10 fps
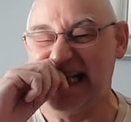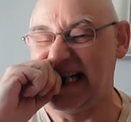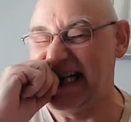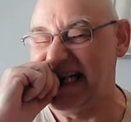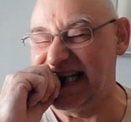
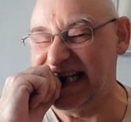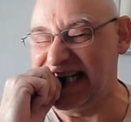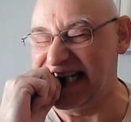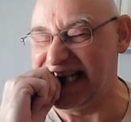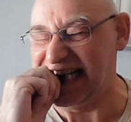
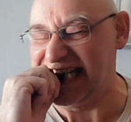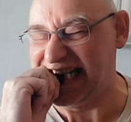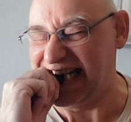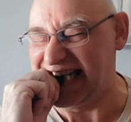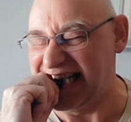
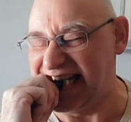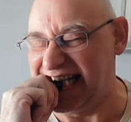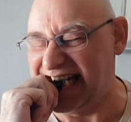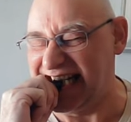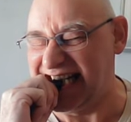
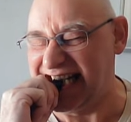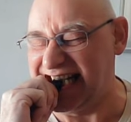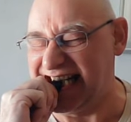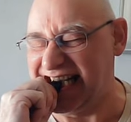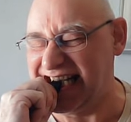
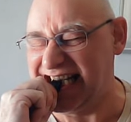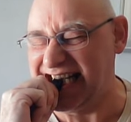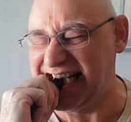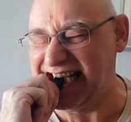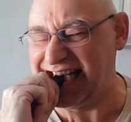
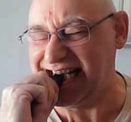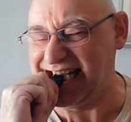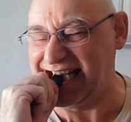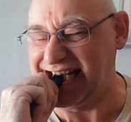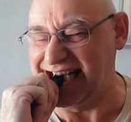No words are spoken by the person on screen.